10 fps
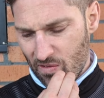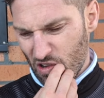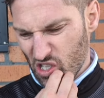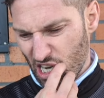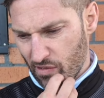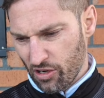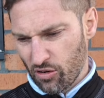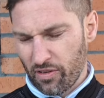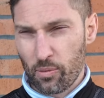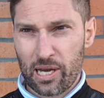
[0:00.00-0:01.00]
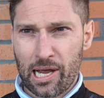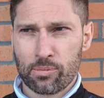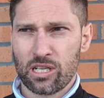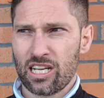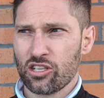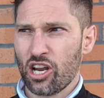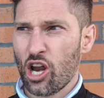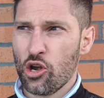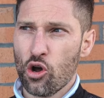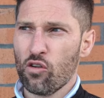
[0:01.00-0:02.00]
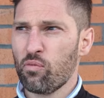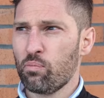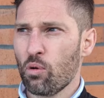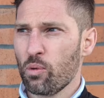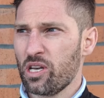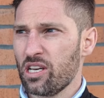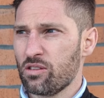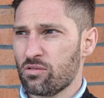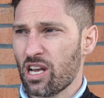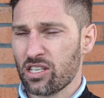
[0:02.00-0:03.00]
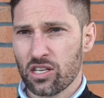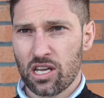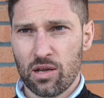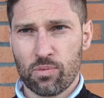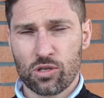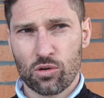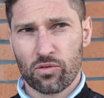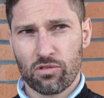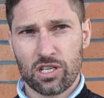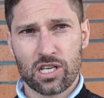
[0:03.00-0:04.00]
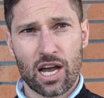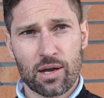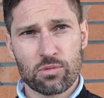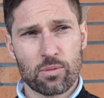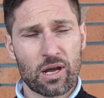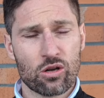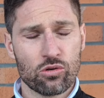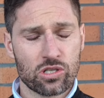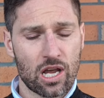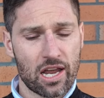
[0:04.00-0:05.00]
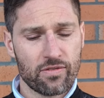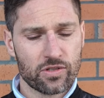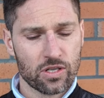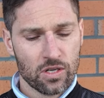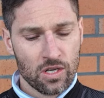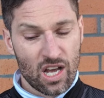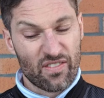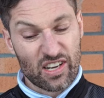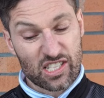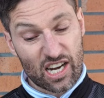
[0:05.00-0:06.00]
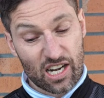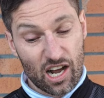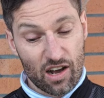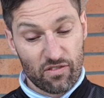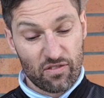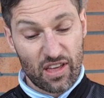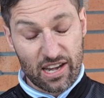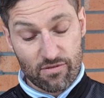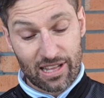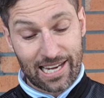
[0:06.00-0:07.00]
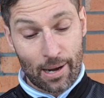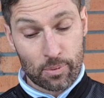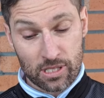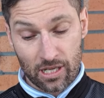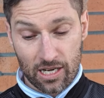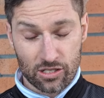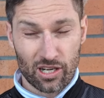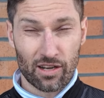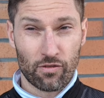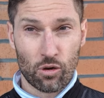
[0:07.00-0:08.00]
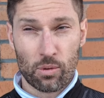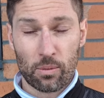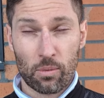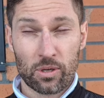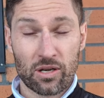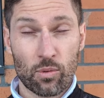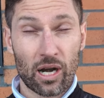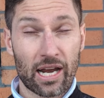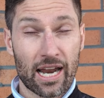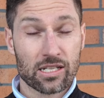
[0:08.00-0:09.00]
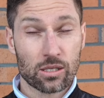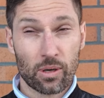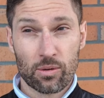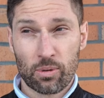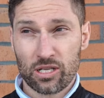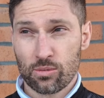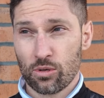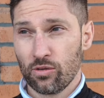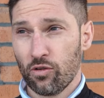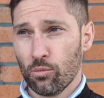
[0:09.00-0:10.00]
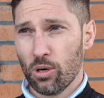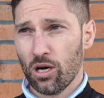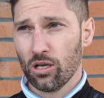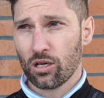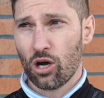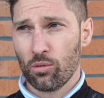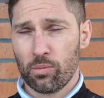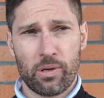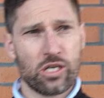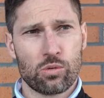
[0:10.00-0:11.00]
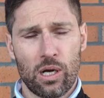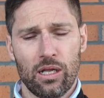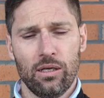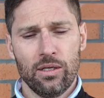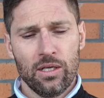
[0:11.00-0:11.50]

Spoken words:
First half, I don't think we capitalised on it enough, but we did test the keeper two or three times and made good saves. I think second half, they didn't really capitalise on it. I thought we did well against the wind, played some good football and got the pitch well.